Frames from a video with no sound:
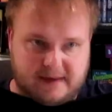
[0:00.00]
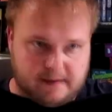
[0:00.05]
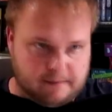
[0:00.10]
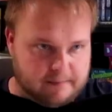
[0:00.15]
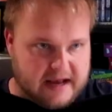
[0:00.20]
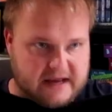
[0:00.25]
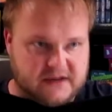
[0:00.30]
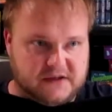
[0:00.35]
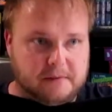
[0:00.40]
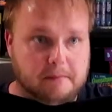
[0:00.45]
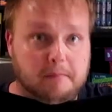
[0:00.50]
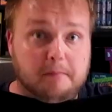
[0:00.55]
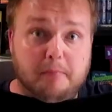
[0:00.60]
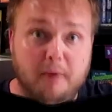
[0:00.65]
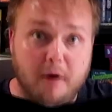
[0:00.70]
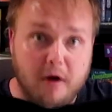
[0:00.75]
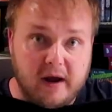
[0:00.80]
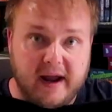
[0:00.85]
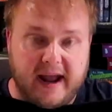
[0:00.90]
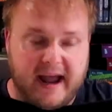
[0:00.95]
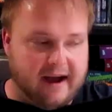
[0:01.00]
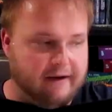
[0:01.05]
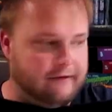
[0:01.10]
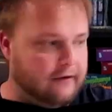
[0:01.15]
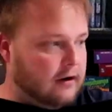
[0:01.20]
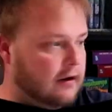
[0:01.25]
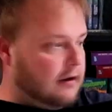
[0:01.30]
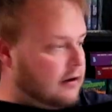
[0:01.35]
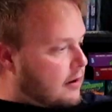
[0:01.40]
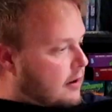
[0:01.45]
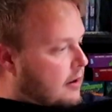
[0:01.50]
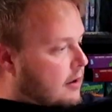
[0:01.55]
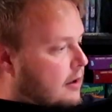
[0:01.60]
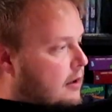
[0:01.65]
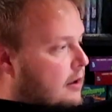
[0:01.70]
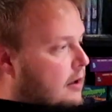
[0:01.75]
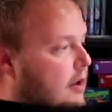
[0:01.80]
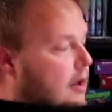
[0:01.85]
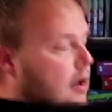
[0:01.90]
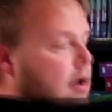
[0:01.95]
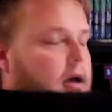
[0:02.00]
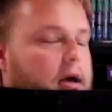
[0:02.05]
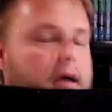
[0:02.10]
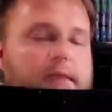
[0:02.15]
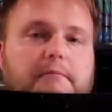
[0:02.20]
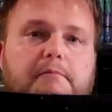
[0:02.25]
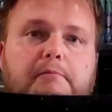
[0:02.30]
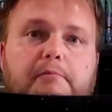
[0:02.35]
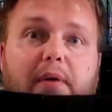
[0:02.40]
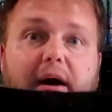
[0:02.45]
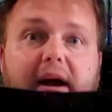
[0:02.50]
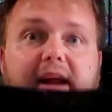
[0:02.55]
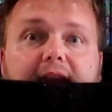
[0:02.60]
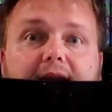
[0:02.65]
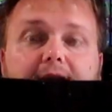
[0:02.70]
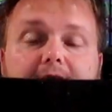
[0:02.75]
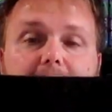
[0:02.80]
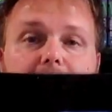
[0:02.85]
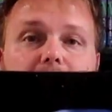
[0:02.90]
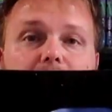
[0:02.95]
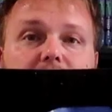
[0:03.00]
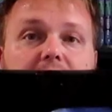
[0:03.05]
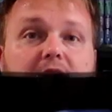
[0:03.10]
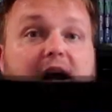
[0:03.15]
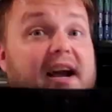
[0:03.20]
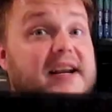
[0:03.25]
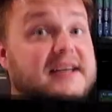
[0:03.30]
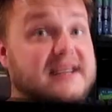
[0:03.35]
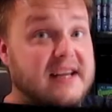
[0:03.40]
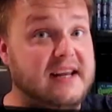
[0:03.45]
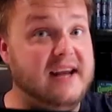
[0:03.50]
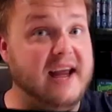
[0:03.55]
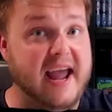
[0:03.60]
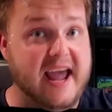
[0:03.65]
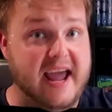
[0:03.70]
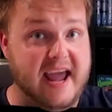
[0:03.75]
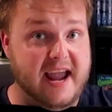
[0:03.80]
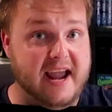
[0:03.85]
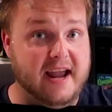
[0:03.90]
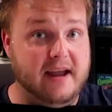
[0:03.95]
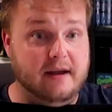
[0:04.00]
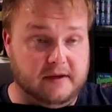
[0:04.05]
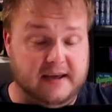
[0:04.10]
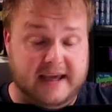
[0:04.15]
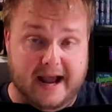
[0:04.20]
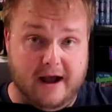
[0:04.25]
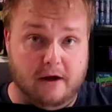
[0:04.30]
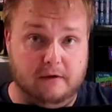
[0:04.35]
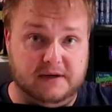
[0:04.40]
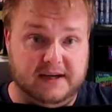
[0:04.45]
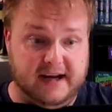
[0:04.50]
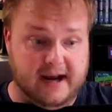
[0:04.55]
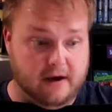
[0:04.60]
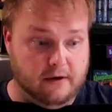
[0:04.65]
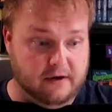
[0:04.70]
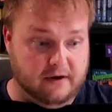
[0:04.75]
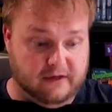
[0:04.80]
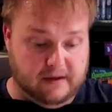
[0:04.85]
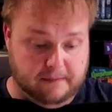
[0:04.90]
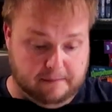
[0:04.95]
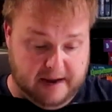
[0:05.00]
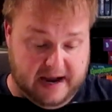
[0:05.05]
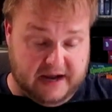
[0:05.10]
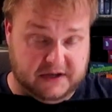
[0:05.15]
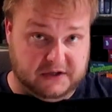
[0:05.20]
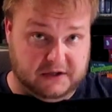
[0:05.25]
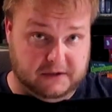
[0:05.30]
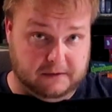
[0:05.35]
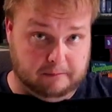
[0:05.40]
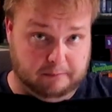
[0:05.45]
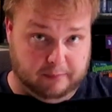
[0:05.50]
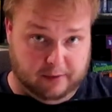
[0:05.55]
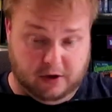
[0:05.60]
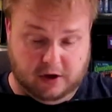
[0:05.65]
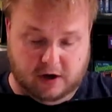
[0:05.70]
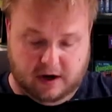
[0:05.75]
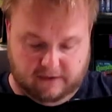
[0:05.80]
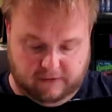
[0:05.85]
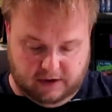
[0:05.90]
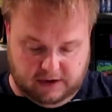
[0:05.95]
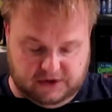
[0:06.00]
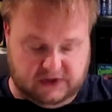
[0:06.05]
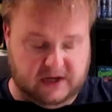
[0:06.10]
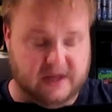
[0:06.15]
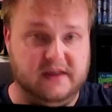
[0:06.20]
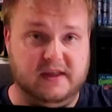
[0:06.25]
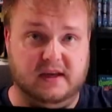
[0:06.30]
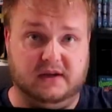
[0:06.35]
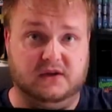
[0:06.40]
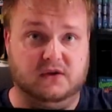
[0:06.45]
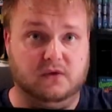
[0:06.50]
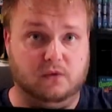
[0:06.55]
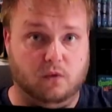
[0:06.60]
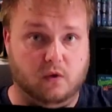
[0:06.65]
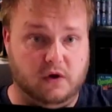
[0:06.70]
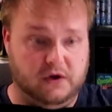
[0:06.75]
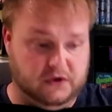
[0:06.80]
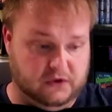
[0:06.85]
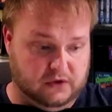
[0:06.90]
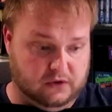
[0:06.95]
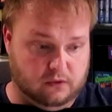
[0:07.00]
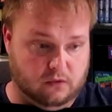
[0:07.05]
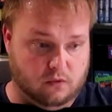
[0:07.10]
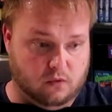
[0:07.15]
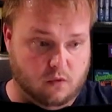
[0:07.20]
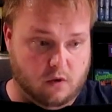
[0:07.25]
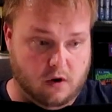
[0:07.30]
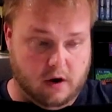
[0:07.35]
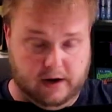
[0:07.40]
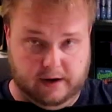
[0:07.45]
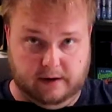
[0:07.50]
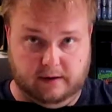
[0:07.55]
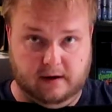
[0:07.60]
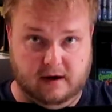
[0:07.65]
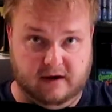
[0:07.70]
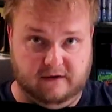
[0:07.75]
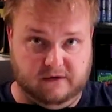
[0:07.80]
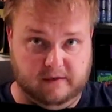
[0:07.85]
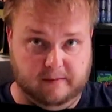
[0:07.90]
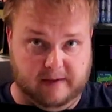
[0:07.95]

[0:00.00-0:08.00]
the best book ever, but I did a countdown of the best book covers, and this was one of the